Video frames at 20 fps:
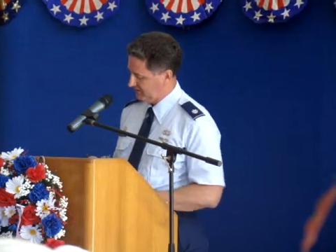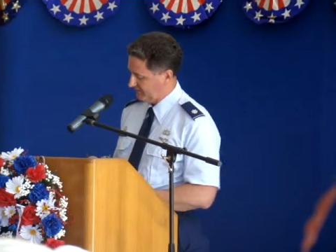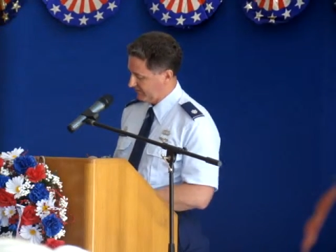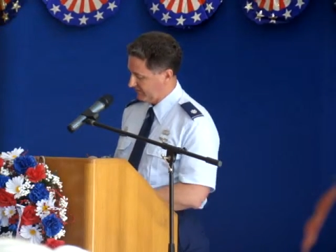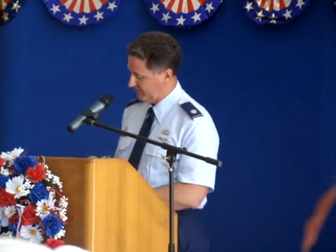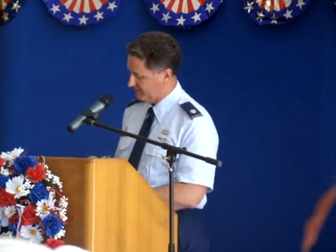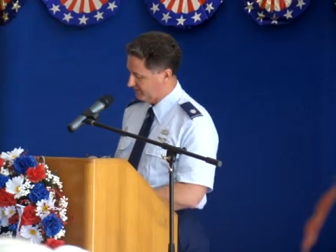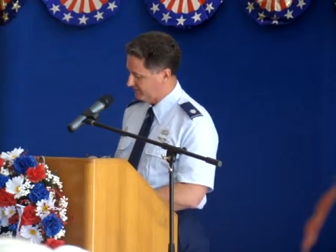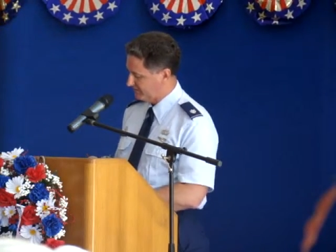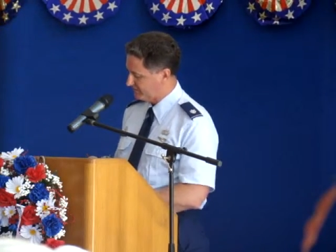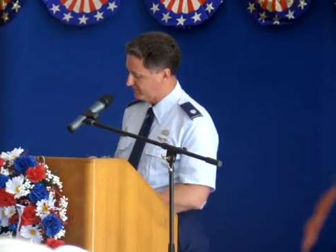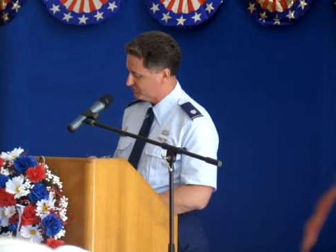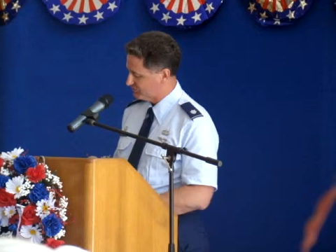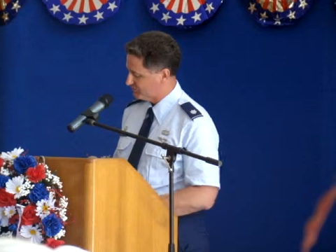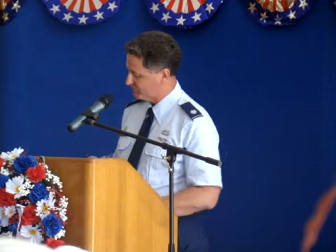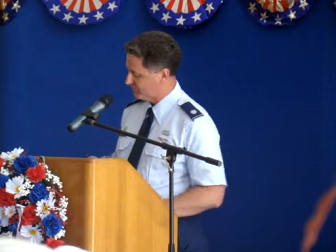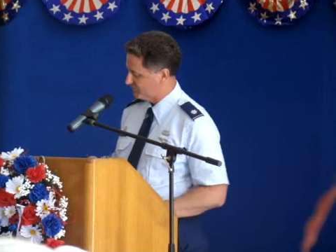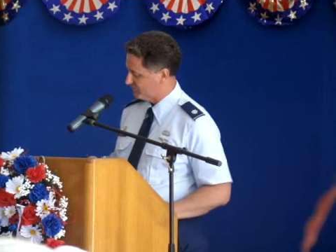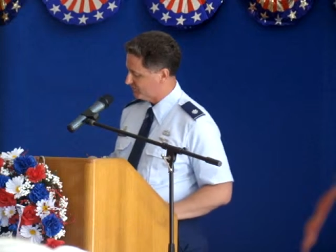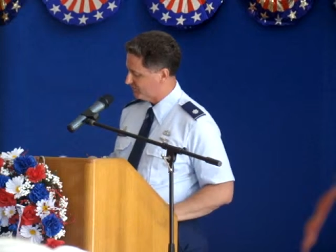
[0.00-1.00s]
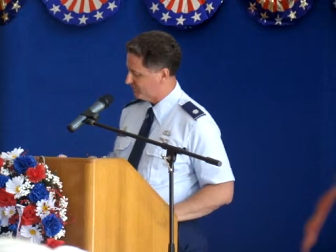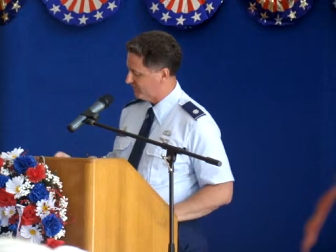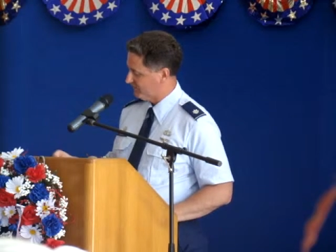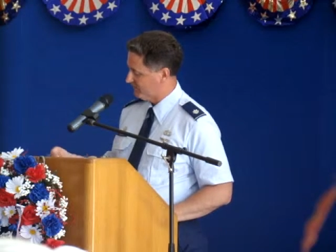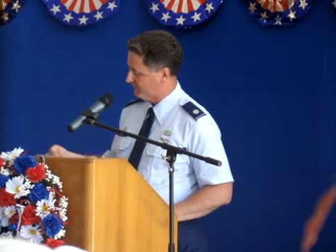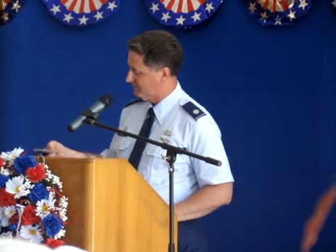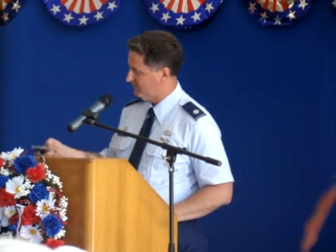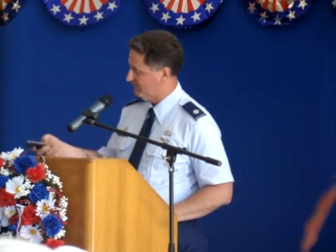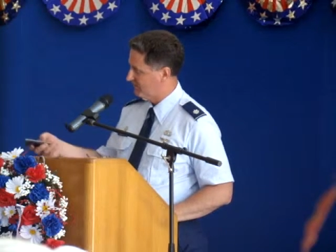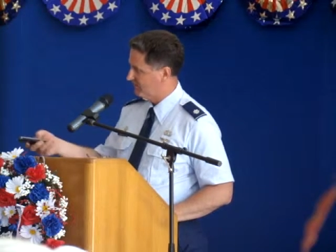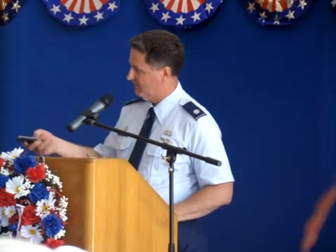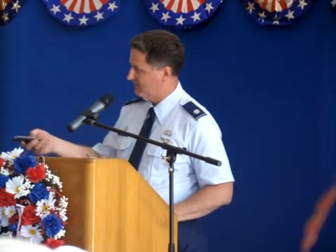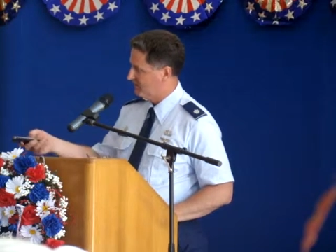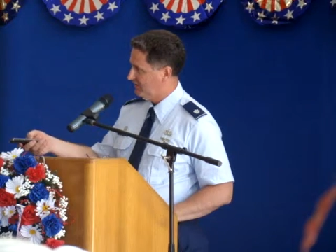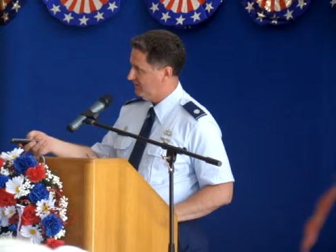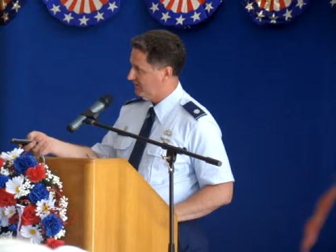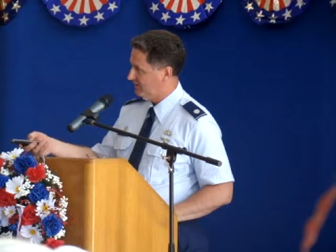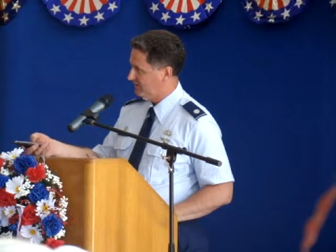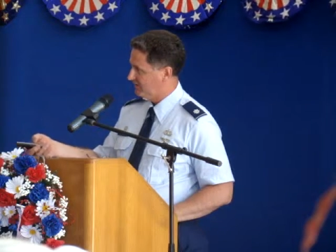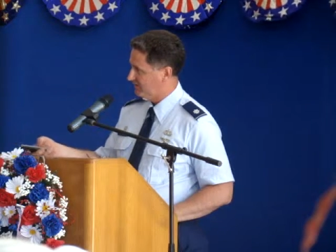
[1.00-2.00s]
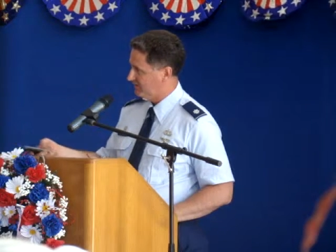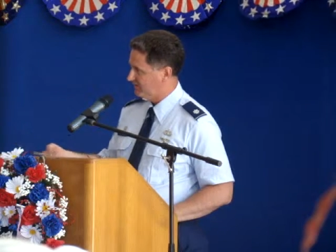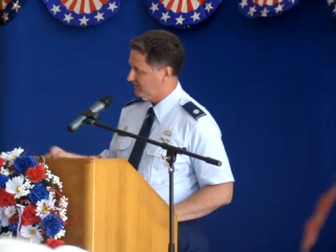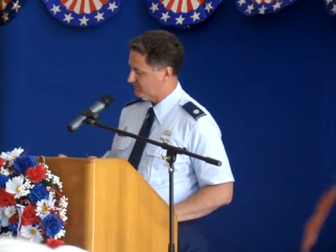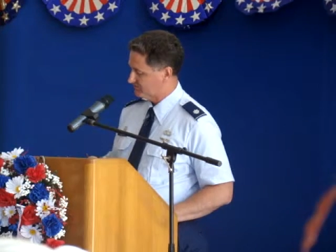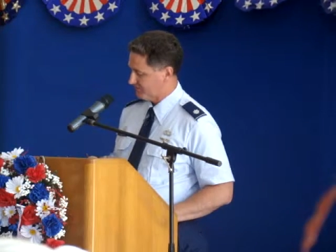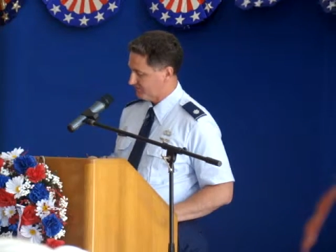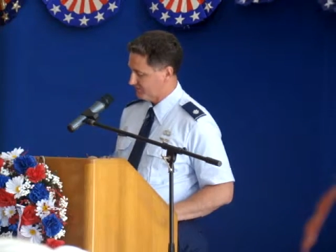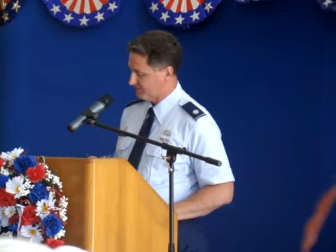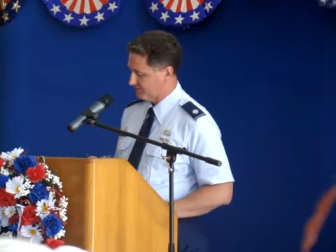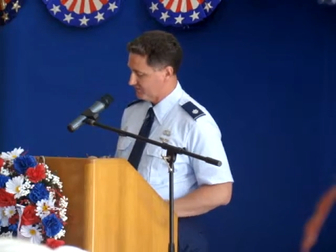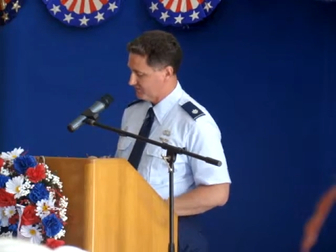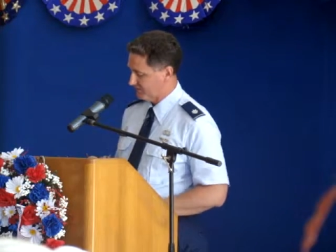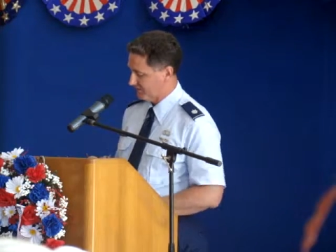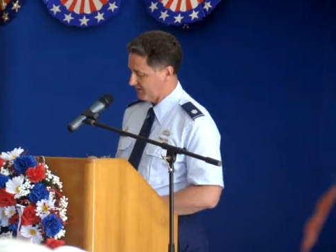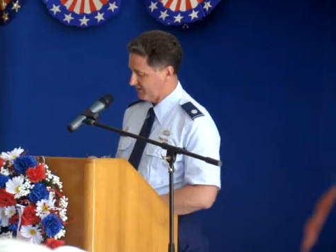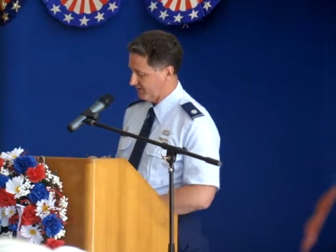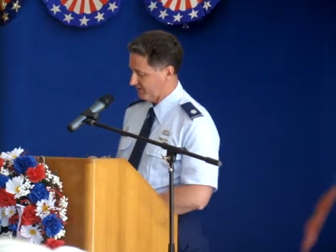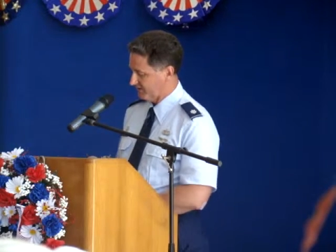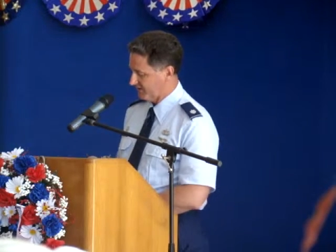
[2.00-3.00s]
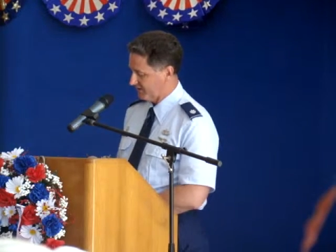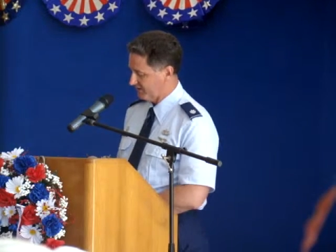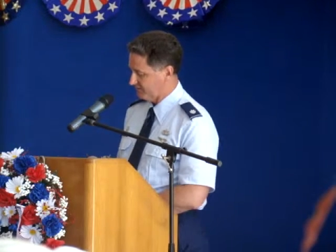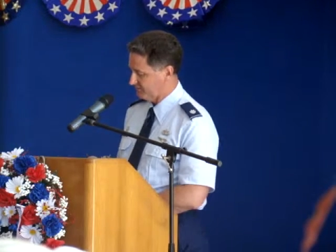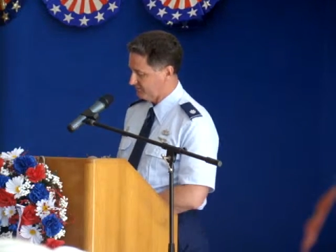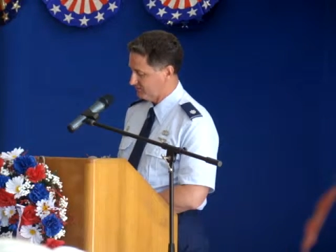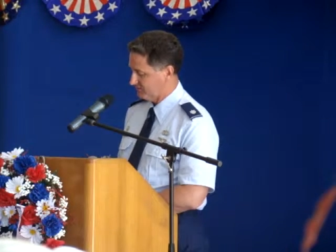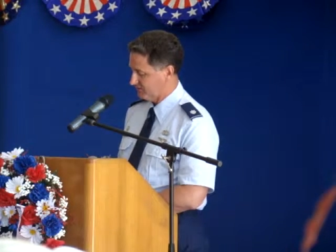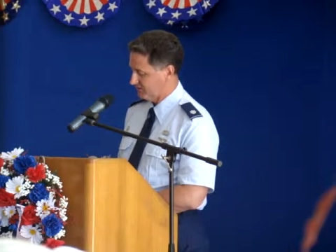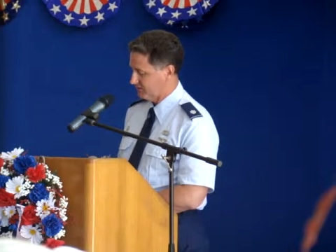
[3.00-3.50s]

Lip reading: Now, in addition to serving the civilian aircraft,